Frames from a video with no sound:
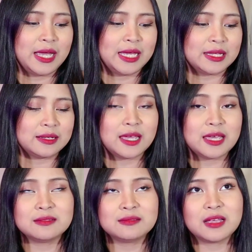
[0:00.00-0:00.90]
Ayan.
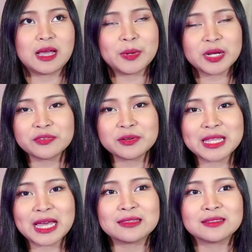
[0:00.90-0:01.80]
And apart
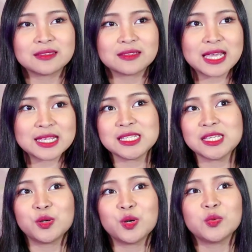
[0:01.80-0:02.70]
from that,
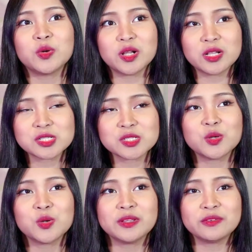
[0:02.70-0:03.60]
SEO
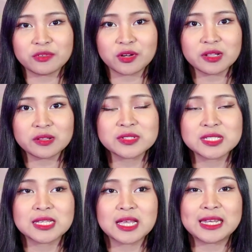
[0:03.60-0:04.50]
also
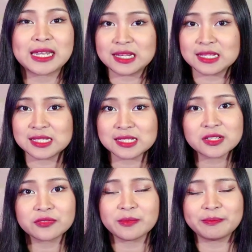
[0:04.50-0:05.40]
involves
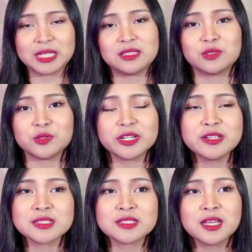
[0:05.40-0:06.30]
analysis of
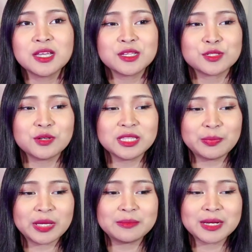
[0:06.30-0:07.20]
competitors. So, hindi
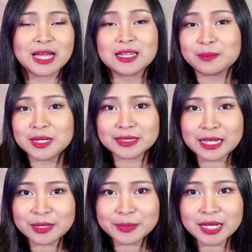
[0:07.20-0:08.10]
pwede maghahanap lang
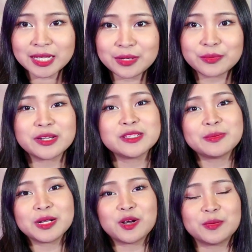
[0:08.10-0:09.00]
tayo ng mga
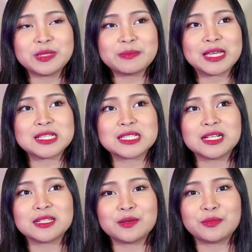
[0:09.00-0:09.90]
keywords, mag-optimize
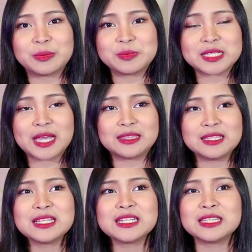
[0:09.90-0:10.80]
lang ng website.
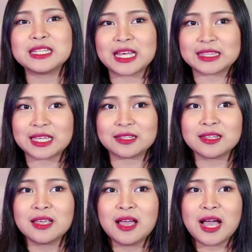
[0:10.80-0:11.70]
Titingnan din
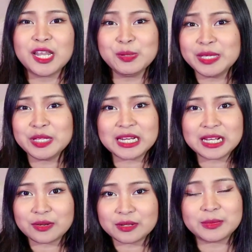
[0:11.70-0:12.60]
natin, ano ba yung
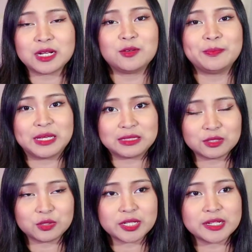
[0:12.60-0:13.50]
ginagawa ng mga
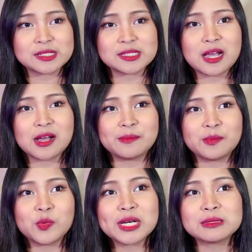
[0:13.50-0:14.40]
competitors?
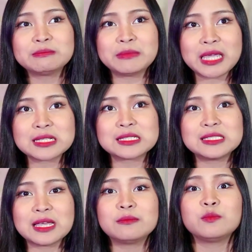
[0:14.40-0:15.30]
What makes
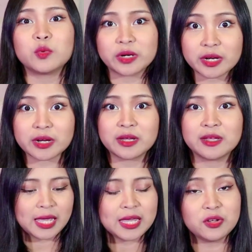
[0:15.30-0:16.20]
them work?
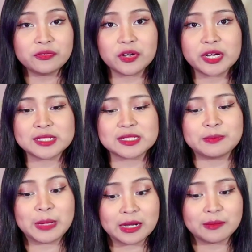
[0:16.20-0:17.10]
And of course,
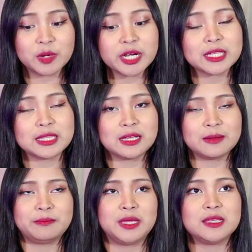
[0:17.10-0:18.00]
marketing
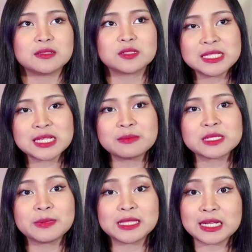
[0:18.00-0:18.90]
campaign. Minsan,
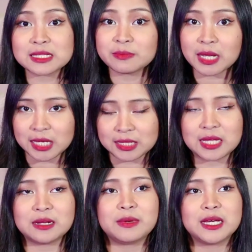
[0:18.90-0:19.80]
mas madalas
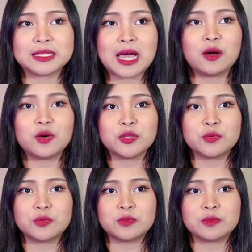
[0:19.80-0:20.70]
makita ng mga tao
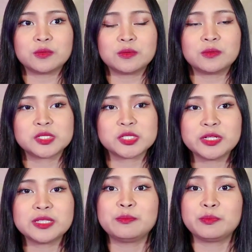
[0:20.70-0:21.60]
yung
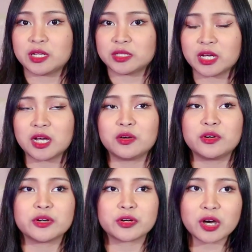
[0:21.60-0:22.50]
certain
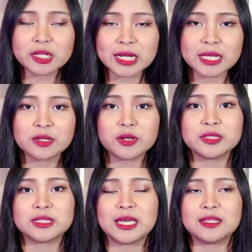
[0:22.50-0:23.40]
product or online
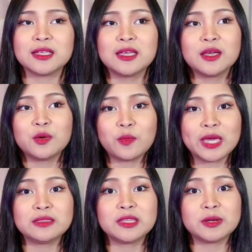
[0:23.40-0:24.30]
content
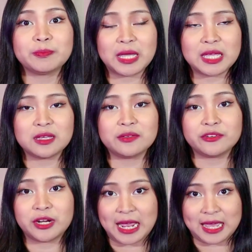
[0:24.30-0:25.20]
when they're paying
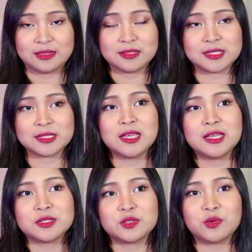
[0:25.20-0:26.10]
for ads.
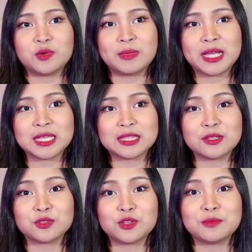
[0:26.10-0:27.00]
So,
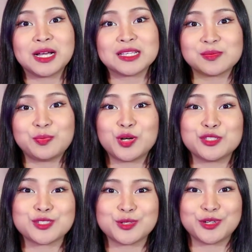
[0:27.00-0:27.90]
makikita nyo to yung mga
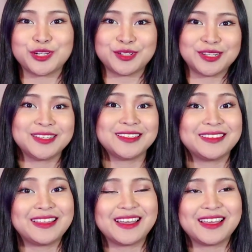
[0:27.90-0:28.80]
sponsored
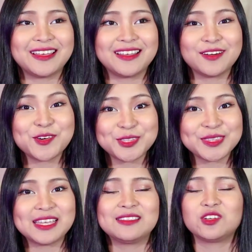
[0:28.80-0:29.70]
na
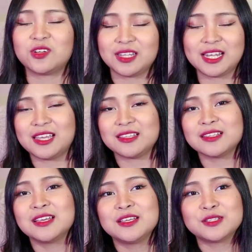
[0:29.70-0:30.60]
content
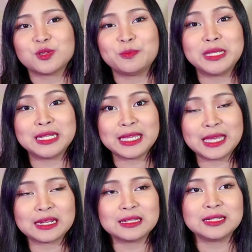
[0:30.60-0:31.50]
online. So,
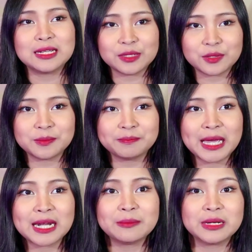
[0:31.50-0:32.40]
binayaran nila yon
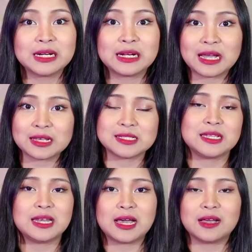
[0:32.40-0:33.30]
para mag-rank
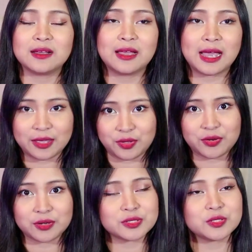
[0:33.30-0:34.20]
sila
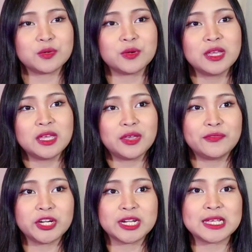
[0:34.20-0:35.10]
higher. So,
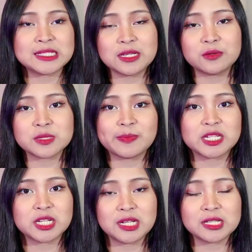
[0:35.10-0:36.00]
if you're an SEO
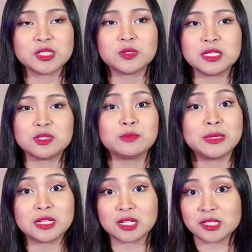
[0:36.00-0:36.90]
specialist, you need to
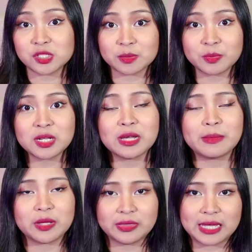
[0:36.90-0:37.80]
be knowledgeable
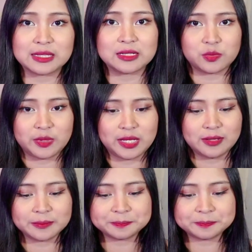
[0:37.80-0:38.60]
about that as well.